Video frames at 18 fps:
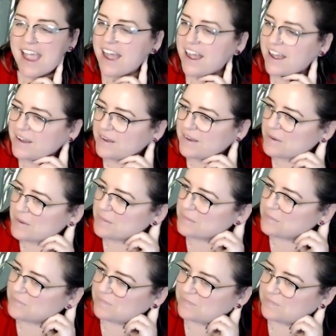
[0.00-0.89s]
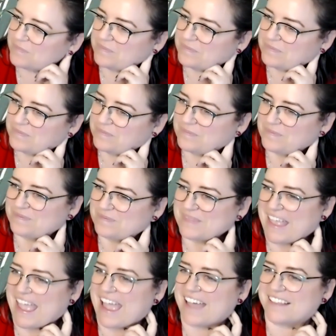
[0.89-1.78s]
Mm-hmm.
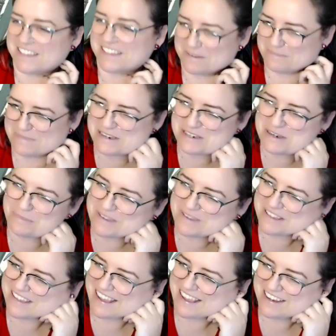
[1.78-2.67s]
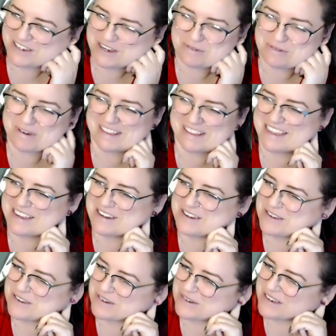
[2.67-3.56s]
Allison Bishop is saying she really
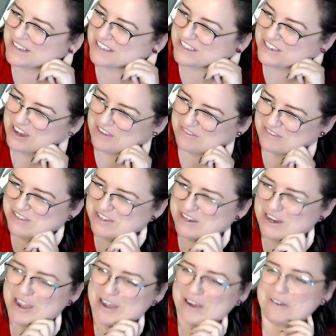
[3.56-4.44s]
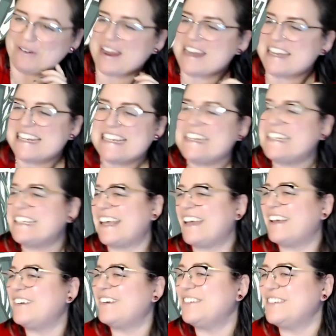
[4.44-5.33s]
enjoys Jeff's talk. Great
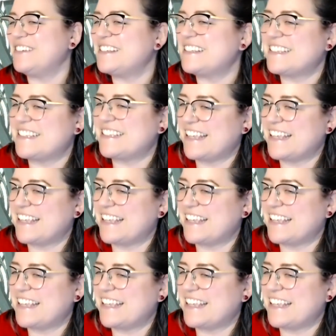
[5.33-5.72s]
details.